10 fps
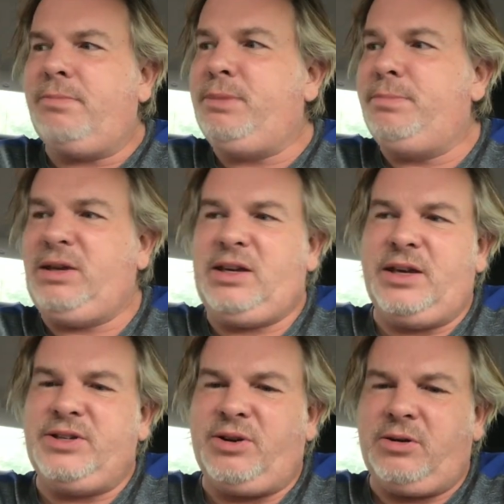but
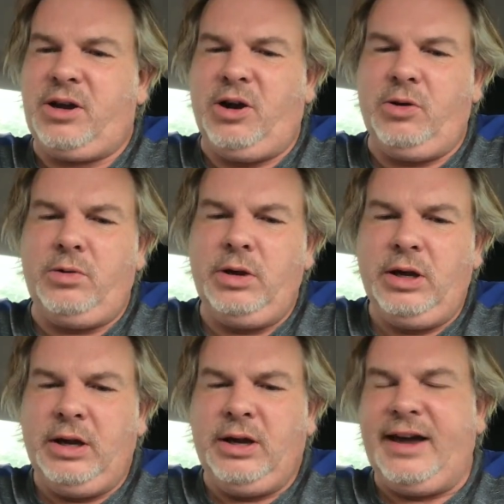because her
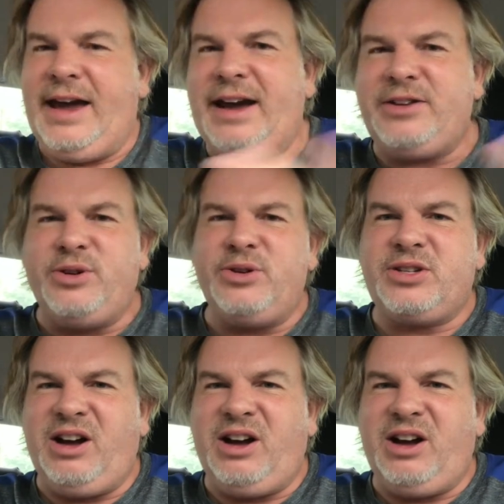co-actors,